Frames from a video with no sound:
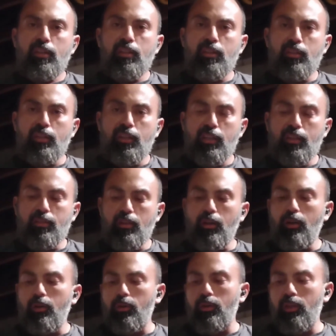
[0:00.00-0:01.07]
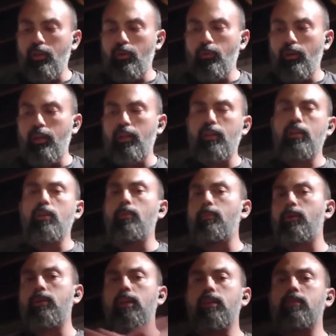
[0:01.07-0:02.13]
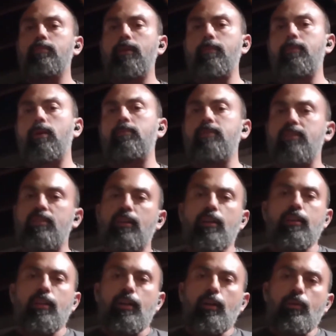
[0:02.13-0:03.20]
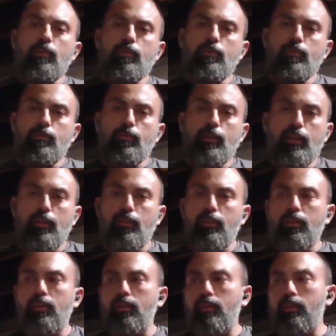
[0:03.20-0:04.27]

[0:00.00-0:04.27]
And they're like, "Oh, you know what? No more Dr Pepper. I'm just done now." Well,